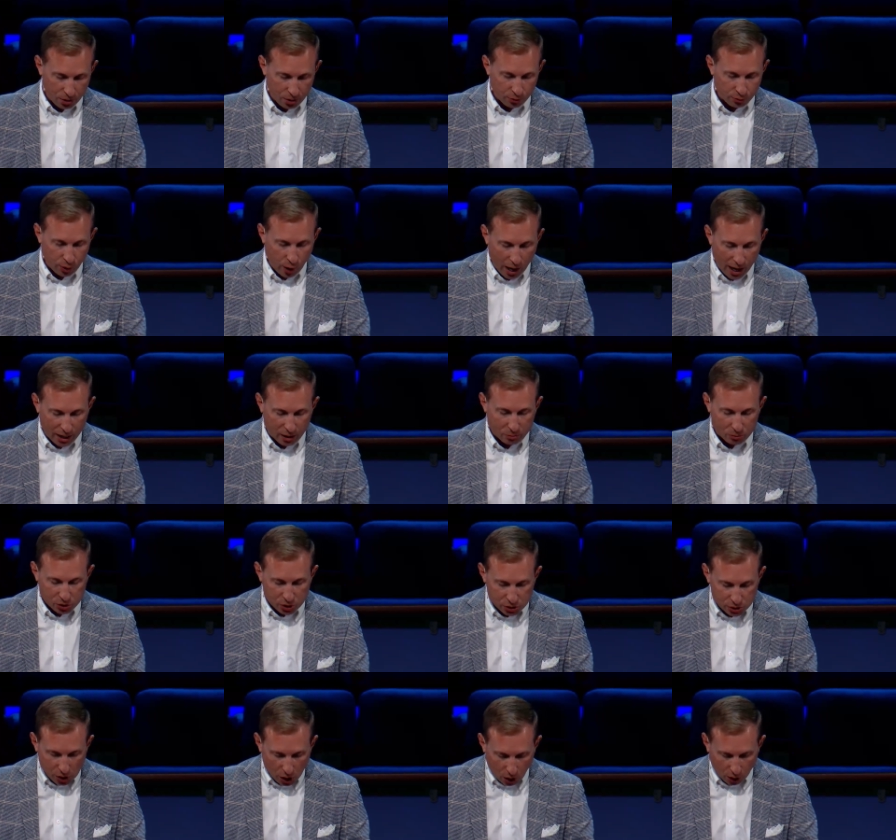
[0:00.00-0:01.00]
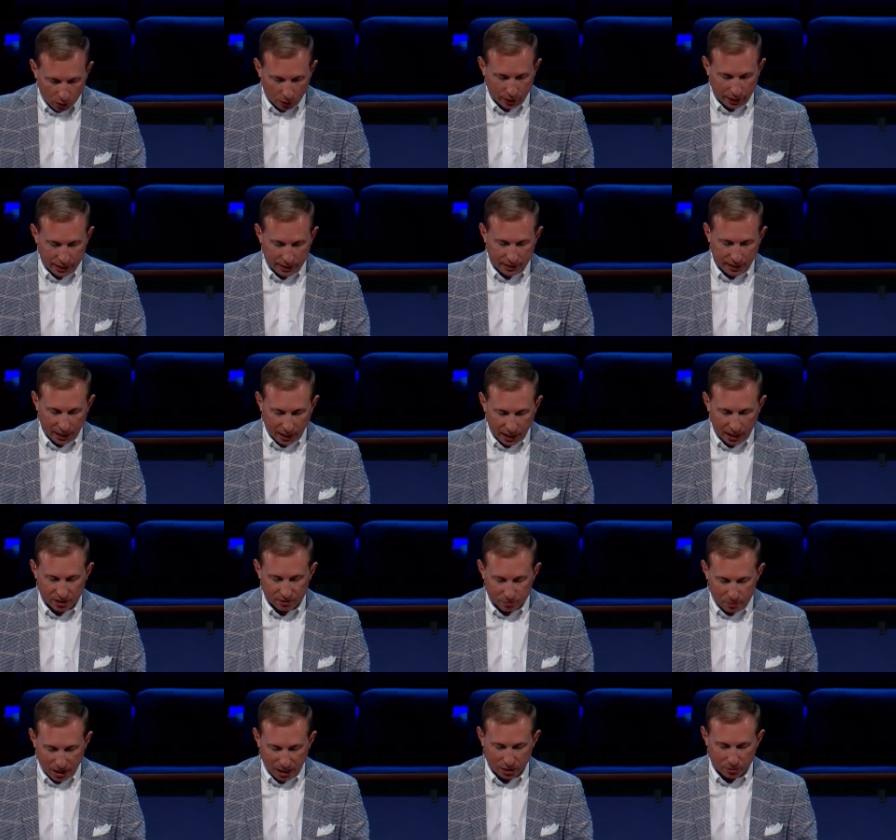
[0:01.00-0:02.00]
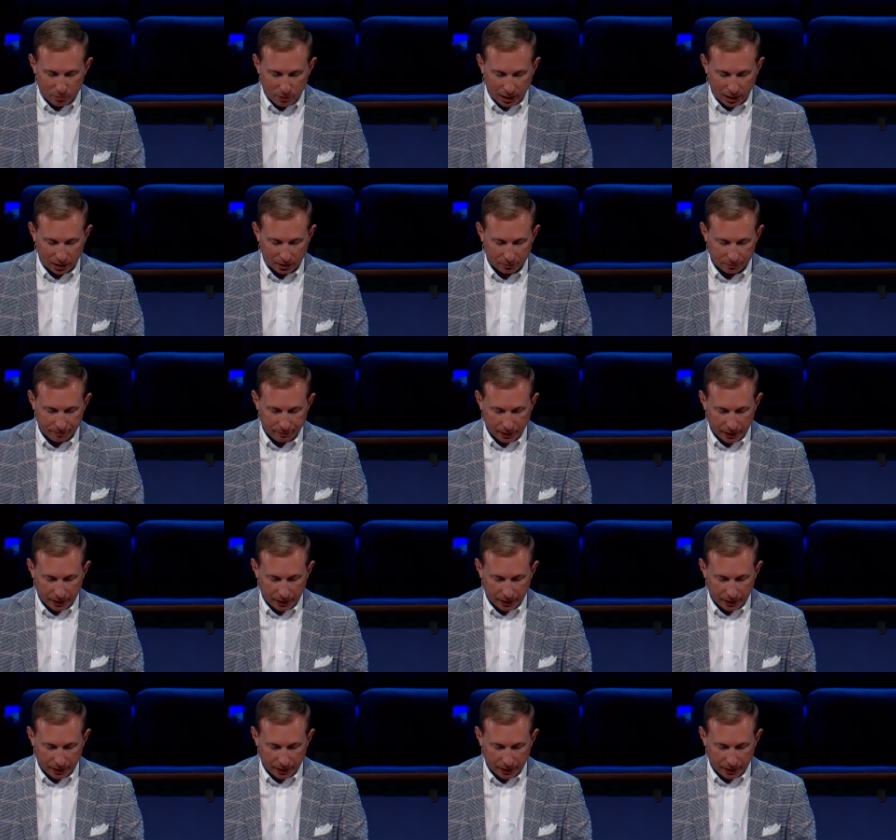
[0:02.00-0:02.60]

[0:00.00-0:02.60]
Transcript: for I am sorry that I have made man.